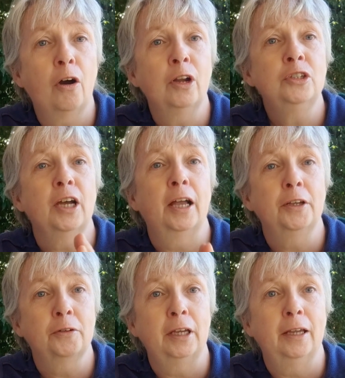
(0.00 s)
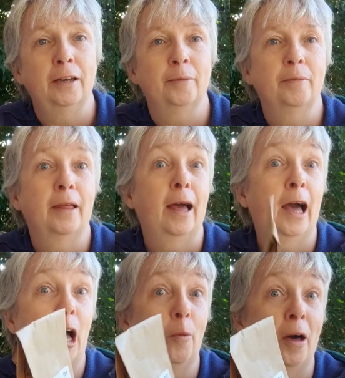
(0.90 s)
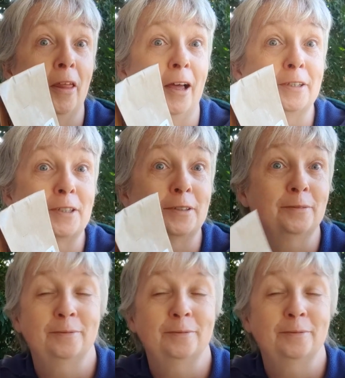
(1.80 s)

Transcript: orange and green. How about that?